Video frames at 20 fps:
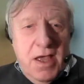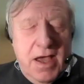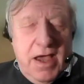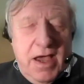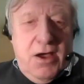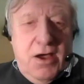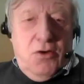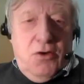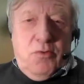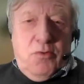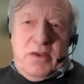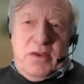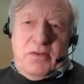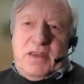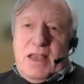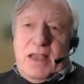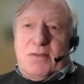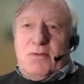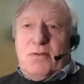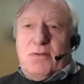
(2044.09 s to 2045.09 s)
I always
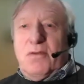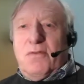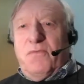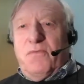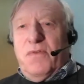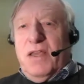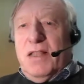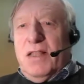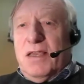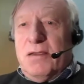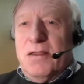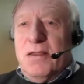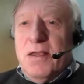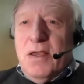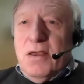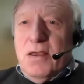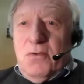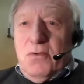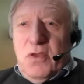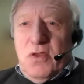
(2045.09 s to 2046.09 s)
get this feeling
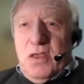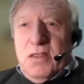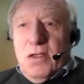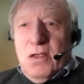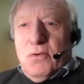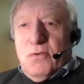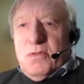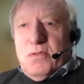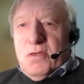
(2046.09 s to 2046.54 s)
they know